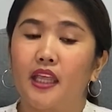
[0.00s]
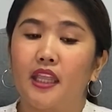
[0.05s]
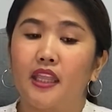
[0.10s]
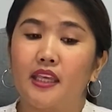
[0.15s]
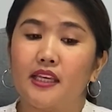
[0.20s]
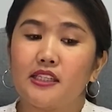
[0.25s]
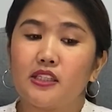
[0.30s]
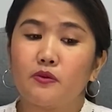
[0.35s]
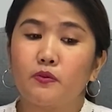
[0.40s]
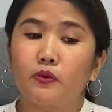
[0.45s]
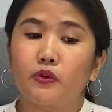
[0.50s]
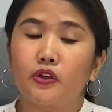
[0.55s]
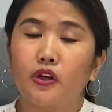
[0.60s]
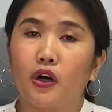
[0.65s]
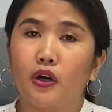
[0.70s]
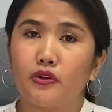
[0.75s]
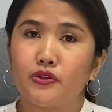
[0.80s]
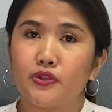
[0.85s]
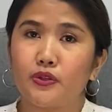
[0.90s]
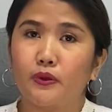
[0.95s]
This would
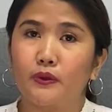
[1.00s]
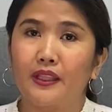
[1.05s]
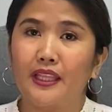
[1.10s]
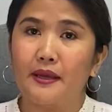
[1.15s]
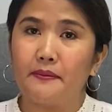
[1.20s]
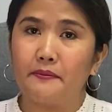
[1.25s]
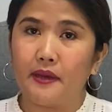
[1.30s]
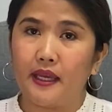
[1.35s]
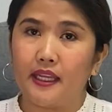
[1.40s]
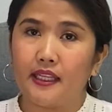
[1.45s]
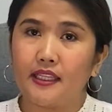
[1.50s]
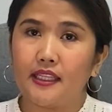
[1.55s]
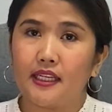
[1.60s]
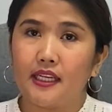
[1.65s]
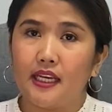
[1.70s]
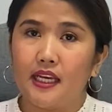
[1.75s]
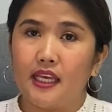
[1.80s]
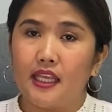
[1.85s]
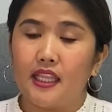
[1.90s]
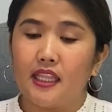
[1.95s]
also limit
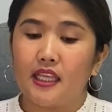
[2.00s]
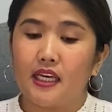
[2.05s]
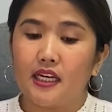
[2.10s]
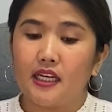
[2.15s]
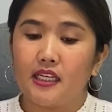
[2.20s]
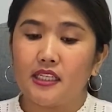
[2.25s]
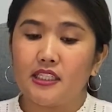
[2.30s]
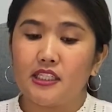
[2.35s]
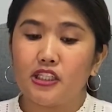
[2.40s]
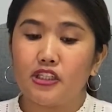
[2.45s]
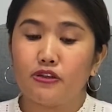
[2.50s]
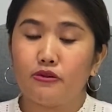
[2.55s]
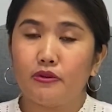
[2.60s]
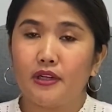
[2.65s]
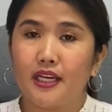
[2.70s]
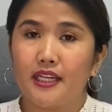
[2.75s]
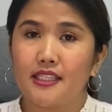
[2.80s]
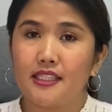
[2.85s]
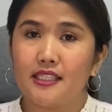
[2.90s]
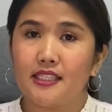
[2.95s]
the
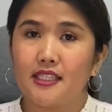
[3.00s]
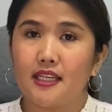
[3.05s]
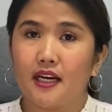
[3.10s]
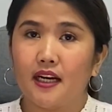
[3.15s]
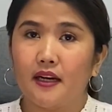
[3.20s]
students'